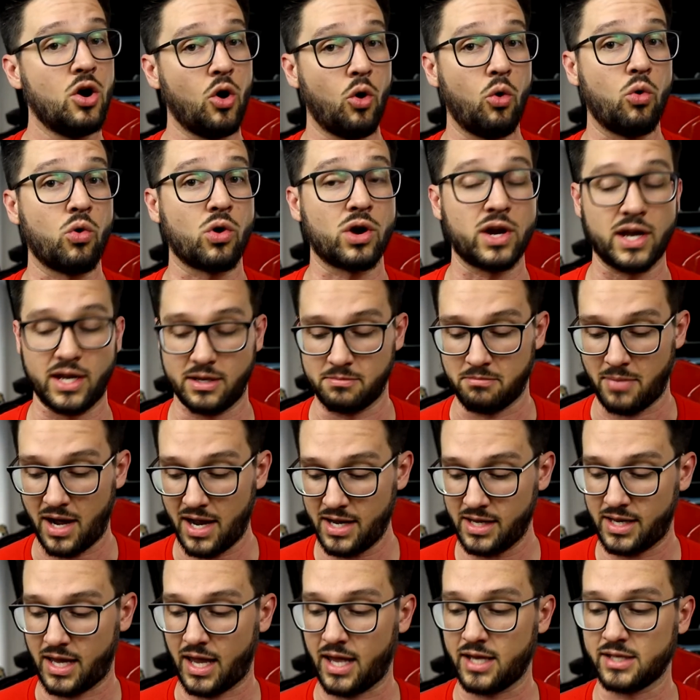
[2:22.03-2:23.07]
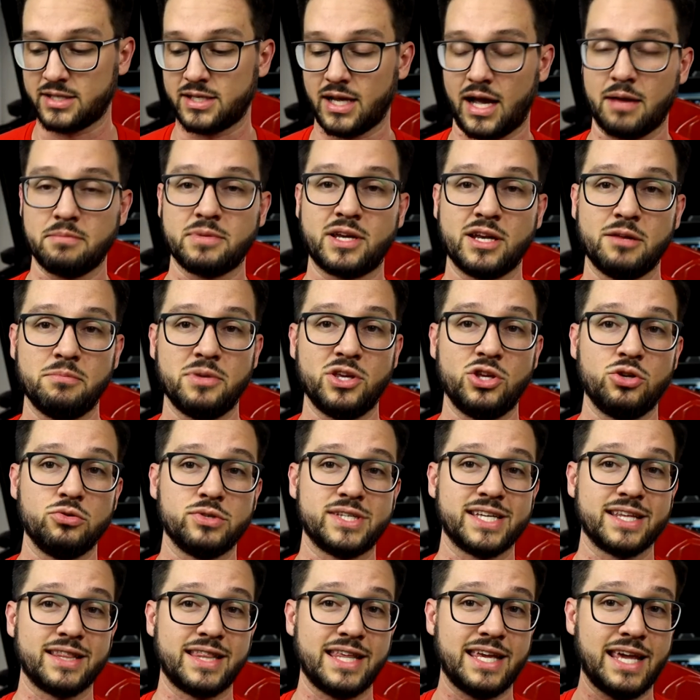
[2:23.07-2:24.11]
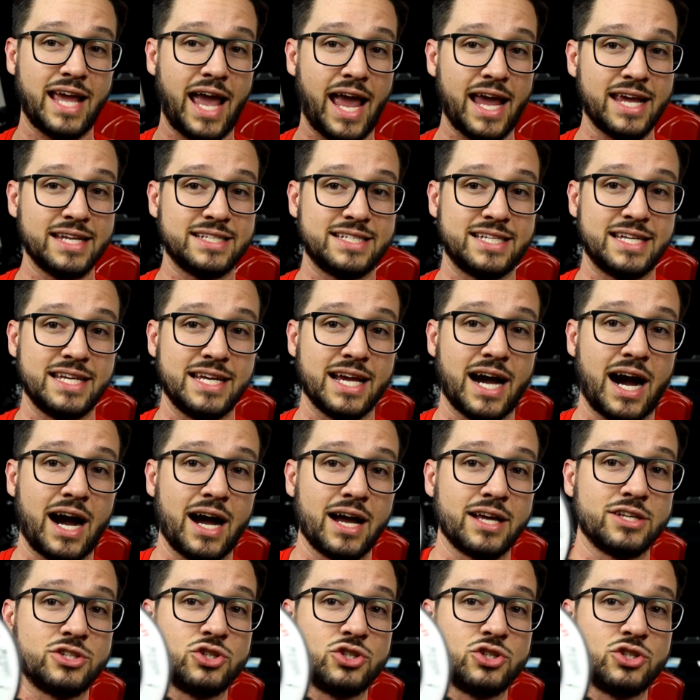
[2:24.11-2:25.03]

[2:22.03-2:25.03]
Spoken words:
or in my case, I'm gonna be using the ATI